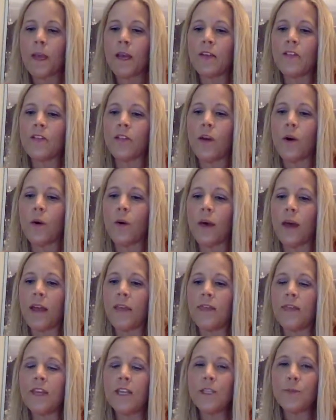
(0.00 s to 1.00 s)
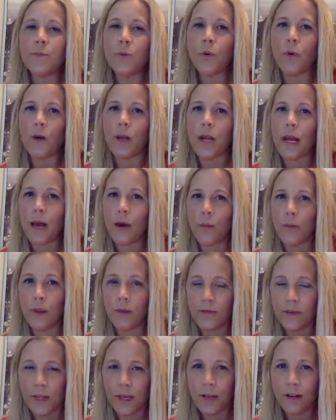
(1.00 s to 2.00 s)
So at this point, I will
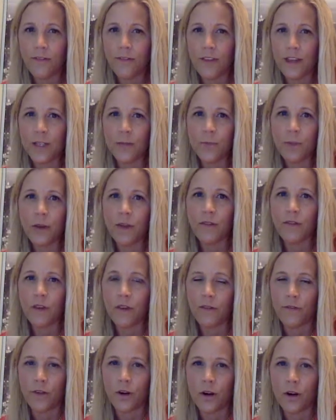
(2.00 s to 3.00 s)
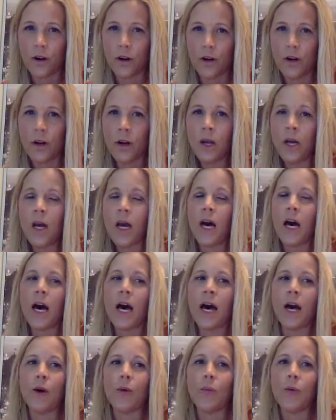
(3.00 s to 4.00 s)
have done a Facebook event for her.
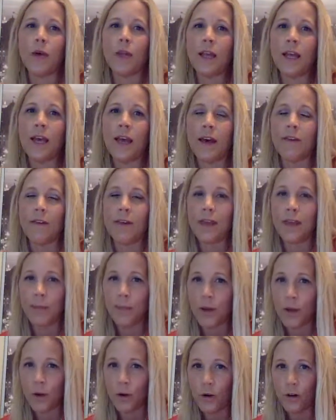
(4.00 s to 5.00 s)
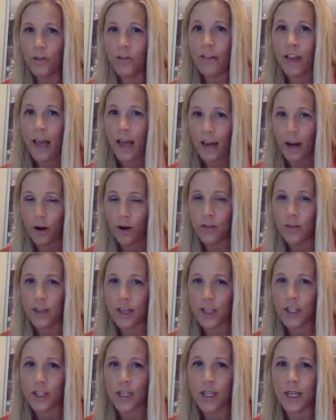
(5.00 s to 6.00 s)
I will have emailed her a flyer
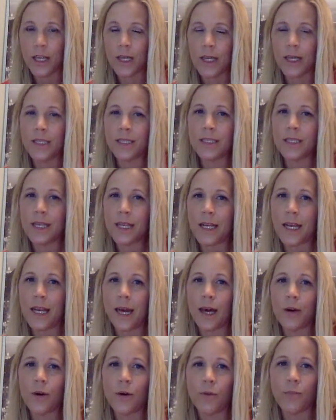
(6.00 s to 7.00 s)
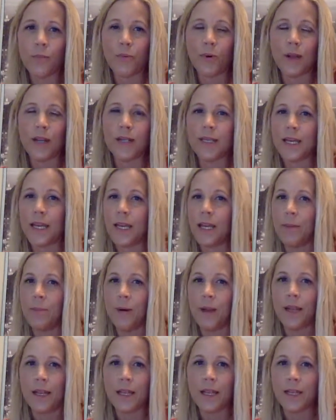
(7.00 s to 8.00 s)
that she can send out or print to
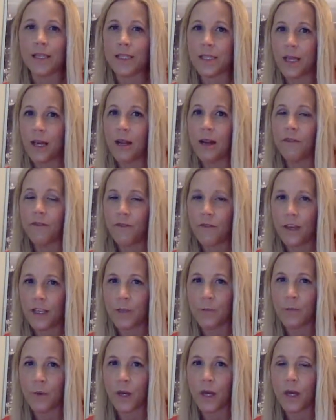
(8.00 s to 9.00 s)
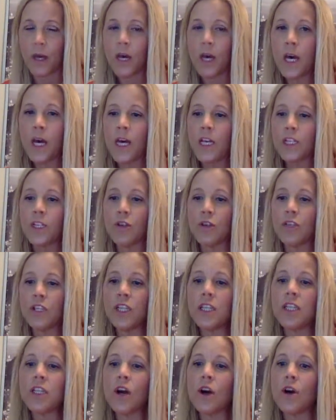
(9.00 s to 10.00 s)
anybody that's not on Facebook. So
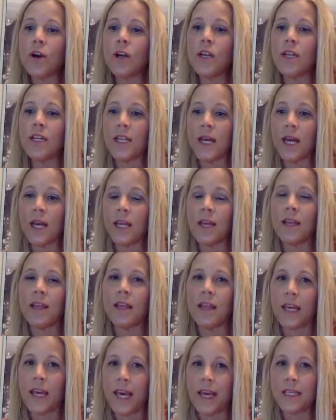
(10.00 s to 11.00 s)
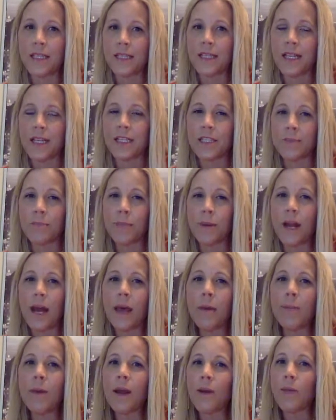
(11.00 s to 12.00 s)
she's already done the guest list, but I
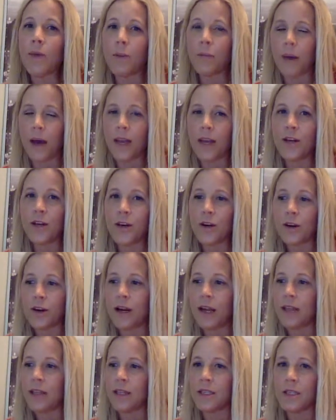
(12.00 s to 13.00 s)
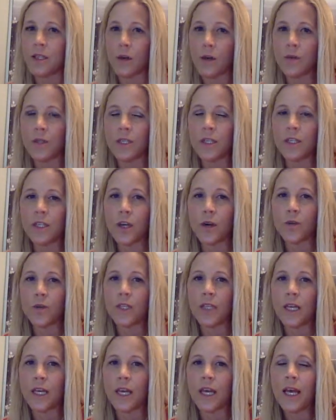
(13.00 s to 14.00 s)
might remind her at this Hostess
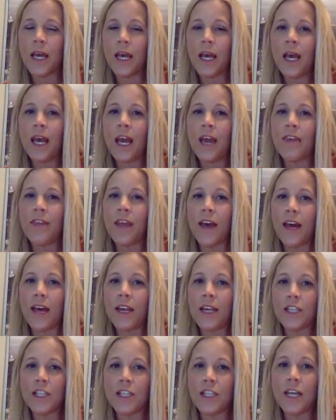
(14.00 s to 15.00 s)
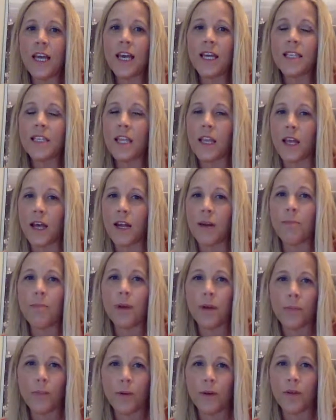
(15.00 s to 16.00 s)
Coaching that she has a lot of
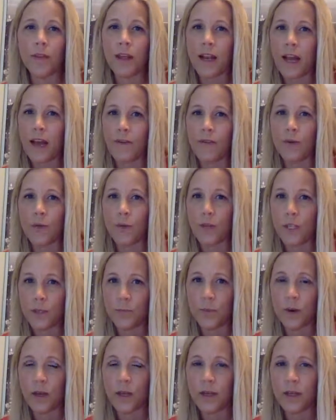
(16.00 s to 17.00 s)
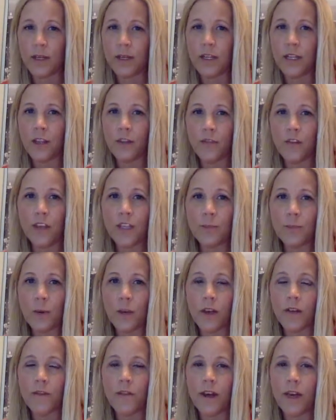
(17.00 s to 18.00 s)
people that haven't responded to the
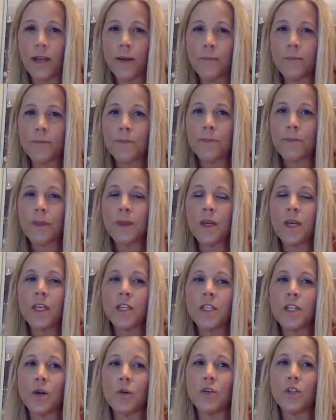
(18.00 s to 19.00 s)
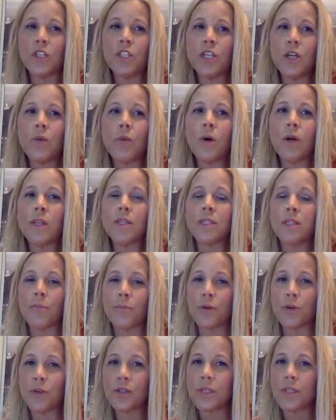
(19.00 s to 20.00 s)
Facebook event. So she wants to
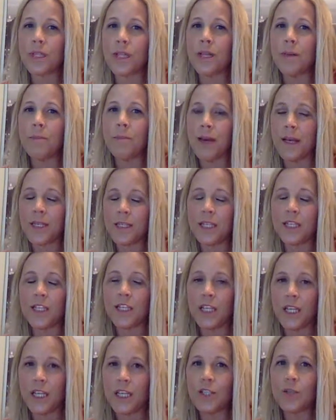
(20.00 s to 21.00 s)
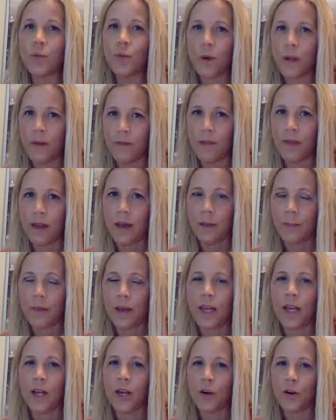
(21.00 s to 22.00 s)
personally message each one of them
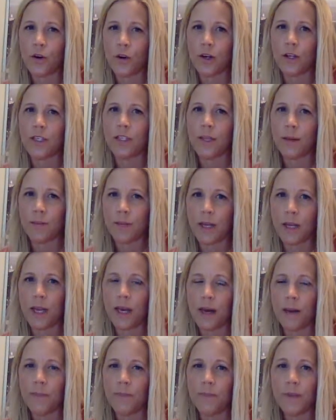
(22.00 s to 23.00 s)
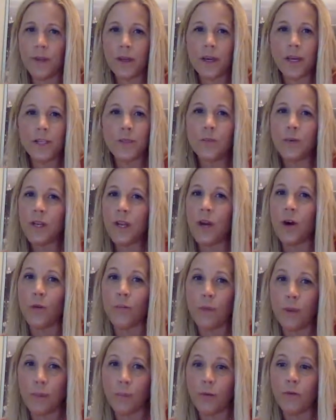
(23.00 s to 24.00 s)
and encourage them to come, because we know
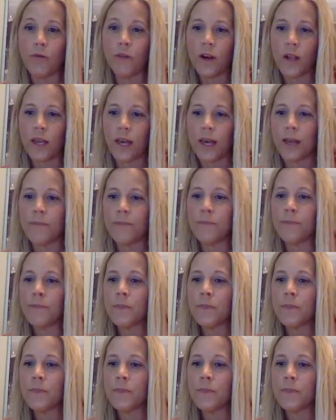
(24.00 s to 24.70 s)
people forget.